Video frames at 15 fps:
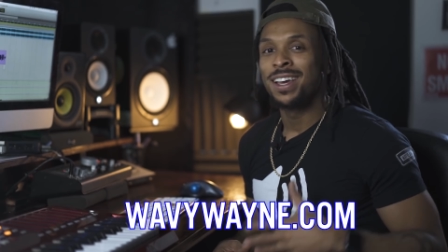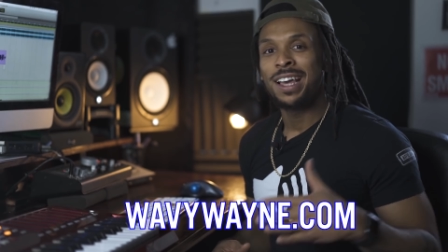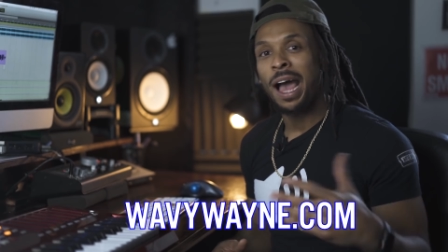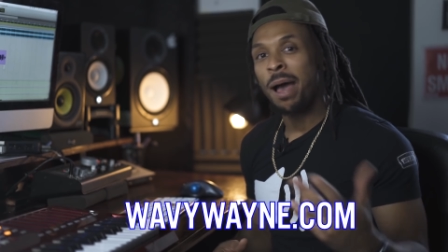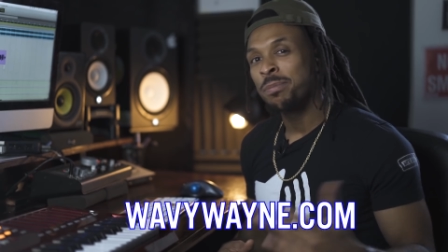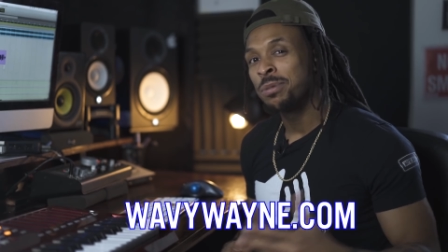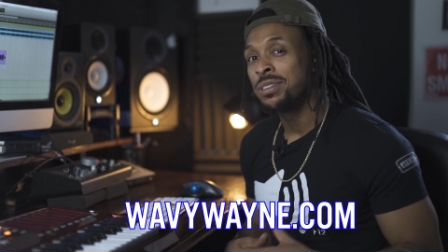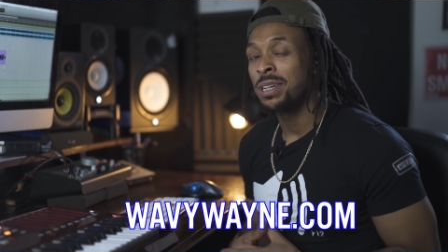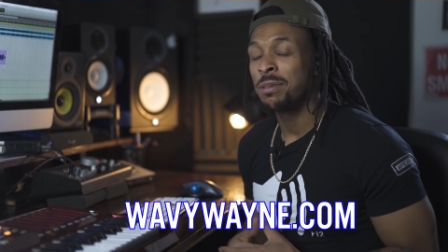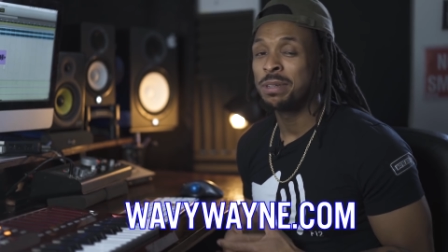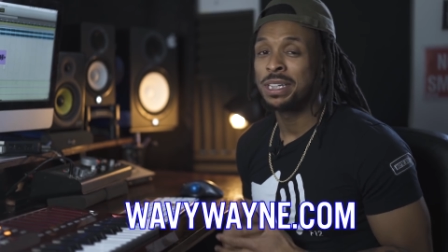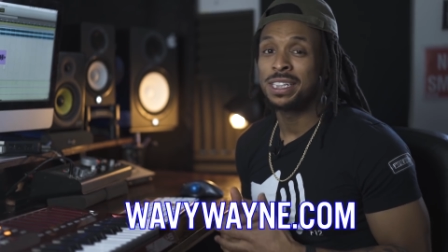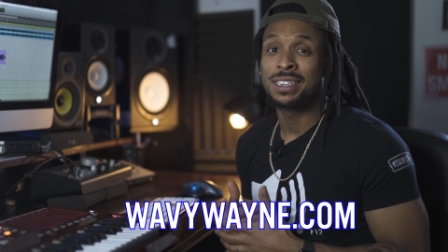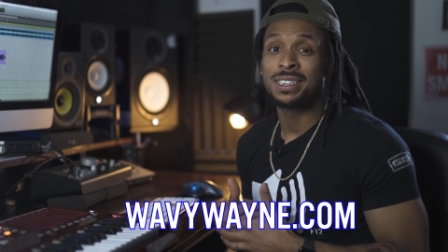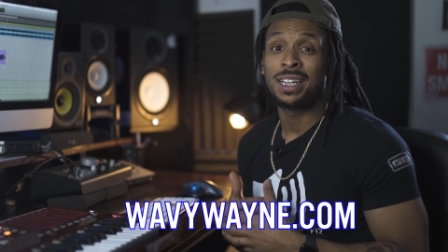cop you some of
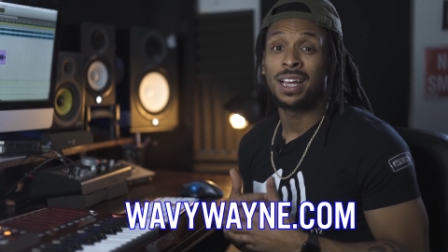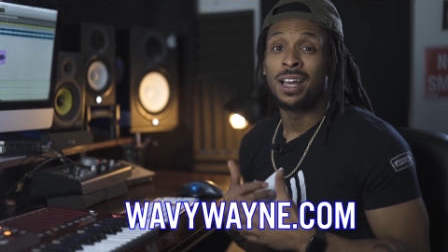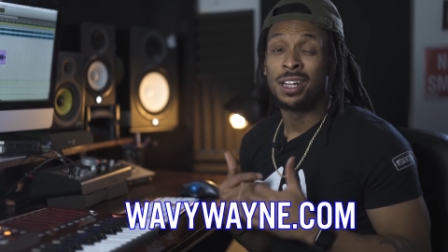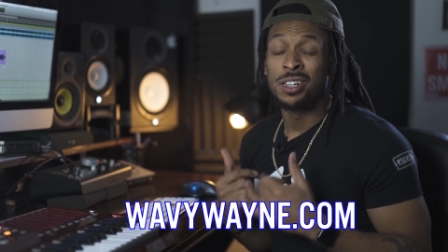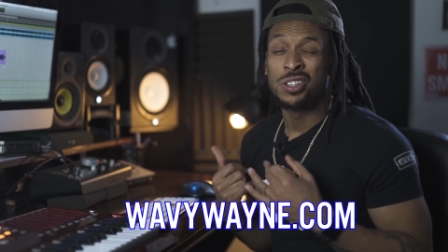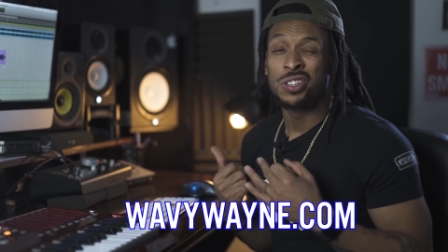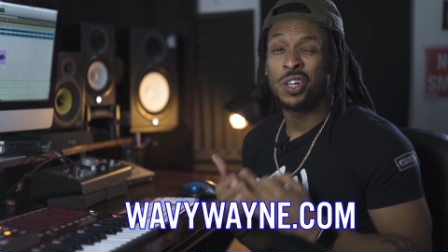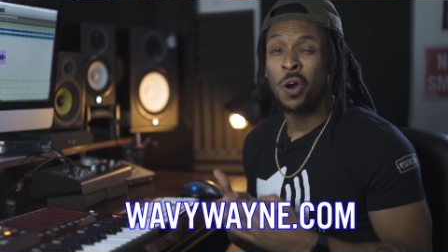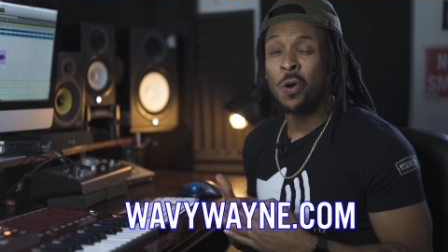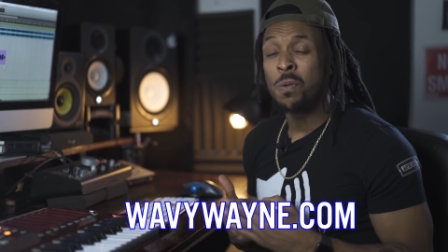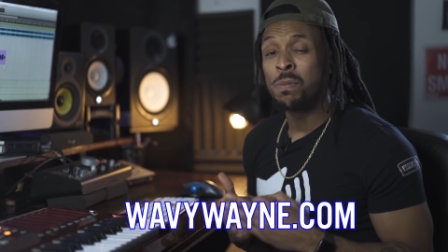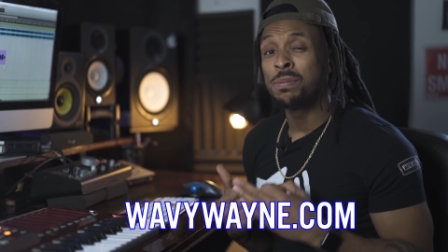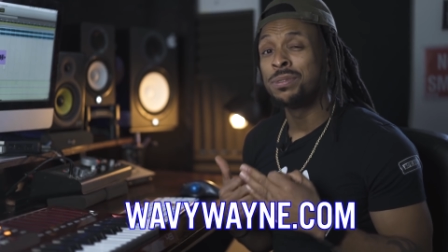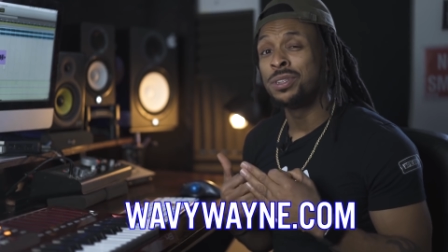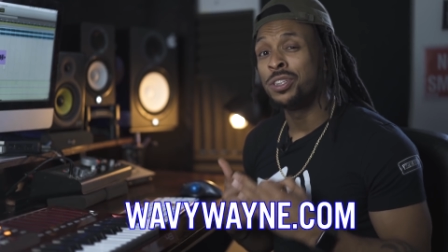these
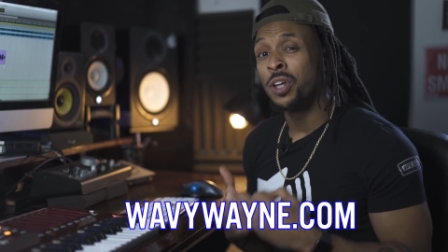dope,